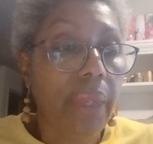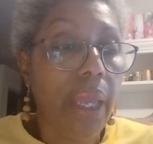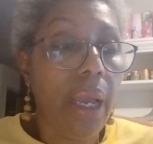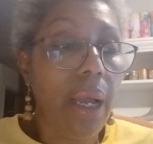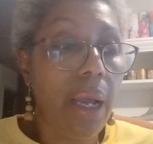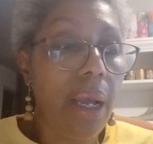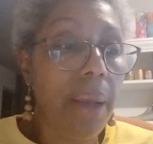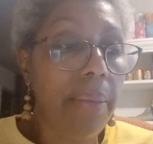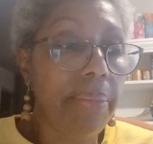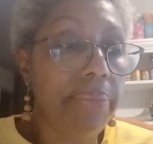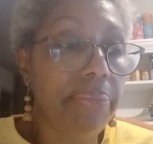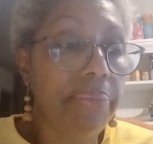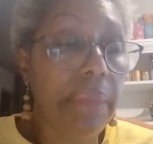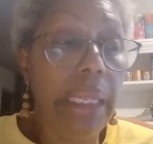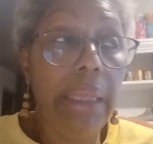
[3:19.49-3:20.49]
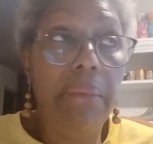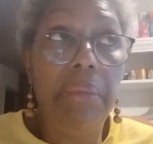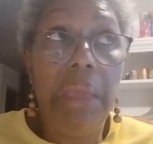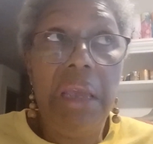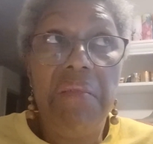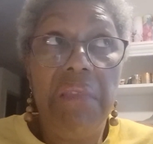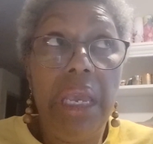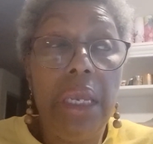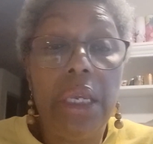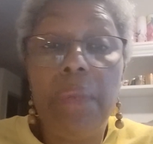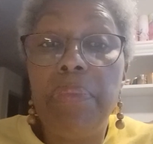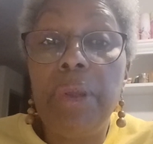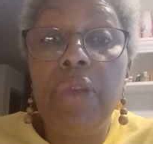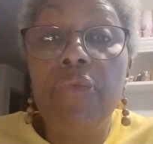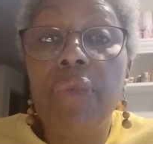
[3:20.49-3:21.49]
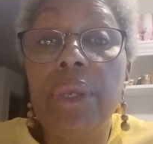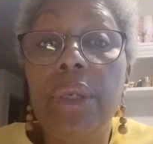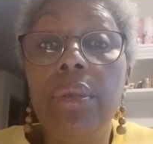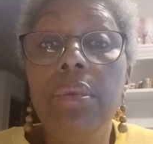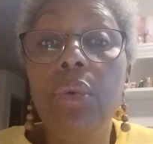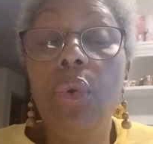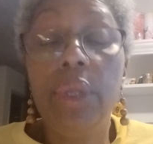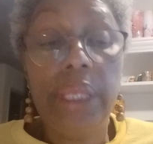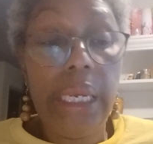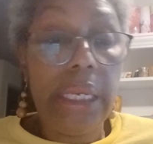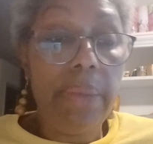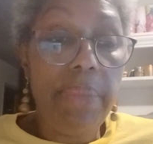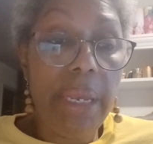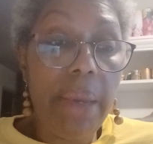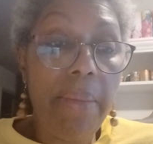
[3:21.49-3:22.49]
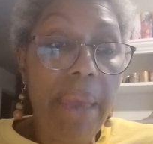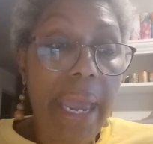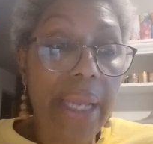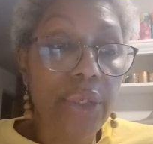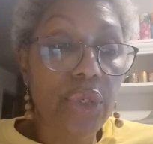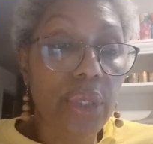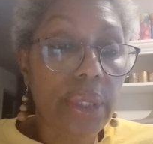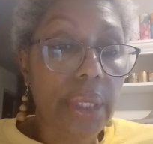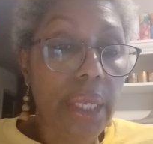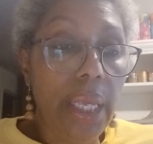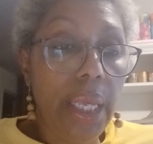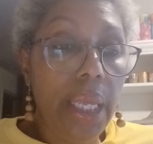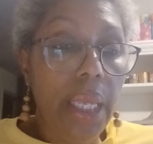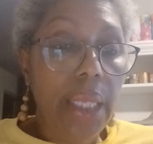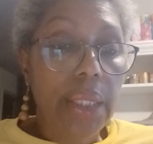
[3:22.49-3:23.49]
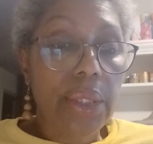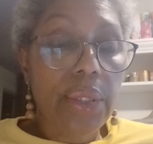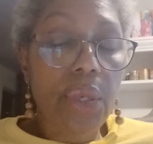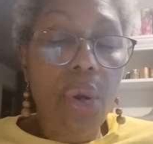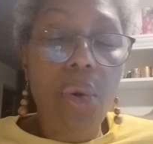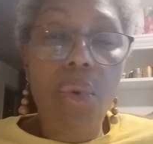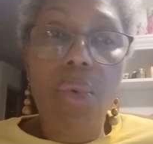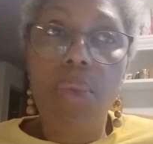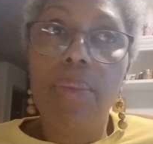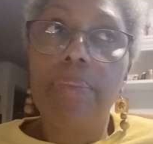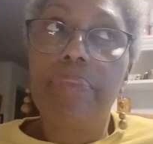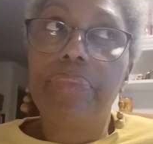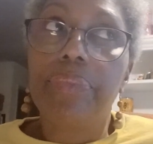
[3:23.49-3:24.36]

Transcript: Um, and they could be real or they could be imagined. So,